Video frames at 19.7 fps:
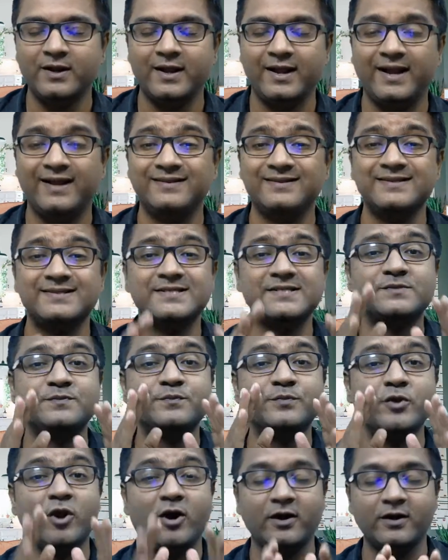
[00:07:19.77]
And this is
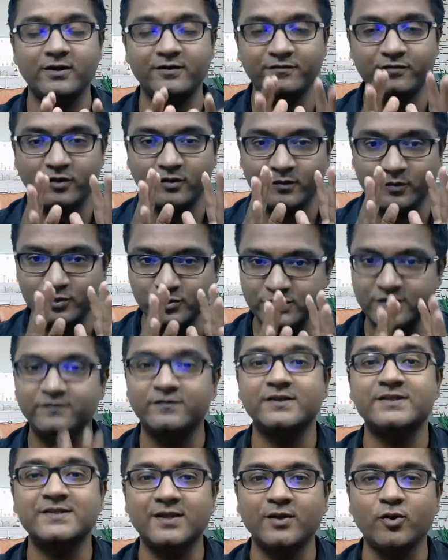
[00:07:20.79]
purely for mutual
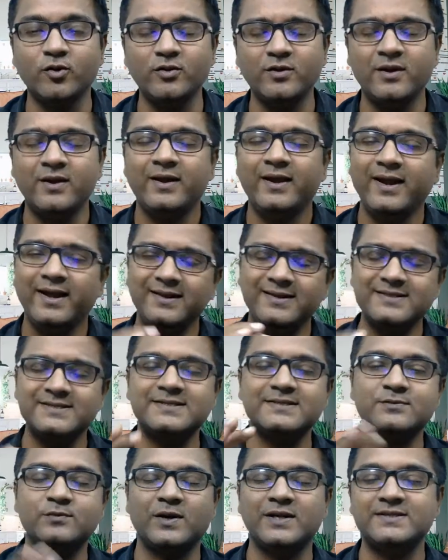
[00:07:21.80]
funds alone. And this
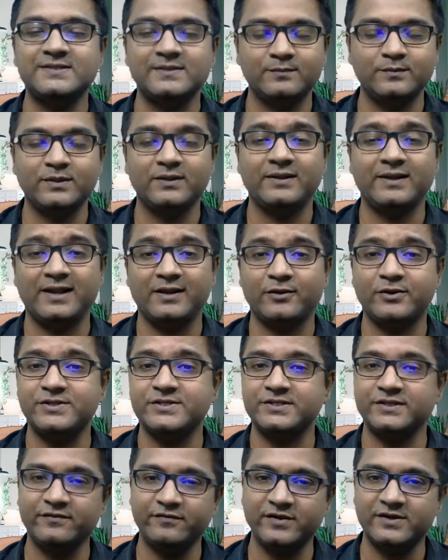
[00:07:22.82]
is one simple
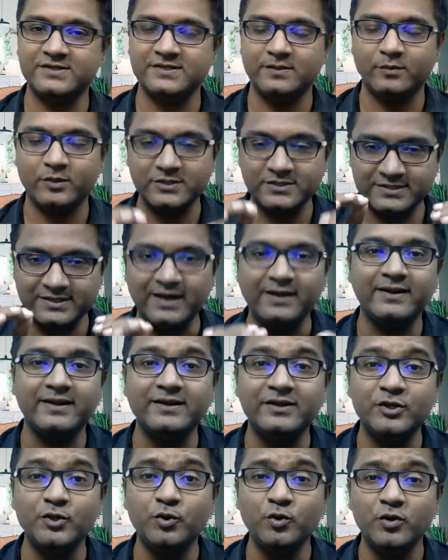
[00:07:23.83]
calculation. If you're someone
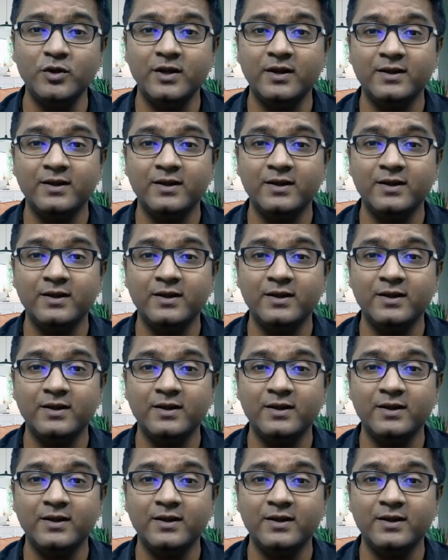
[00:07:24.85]
starting new,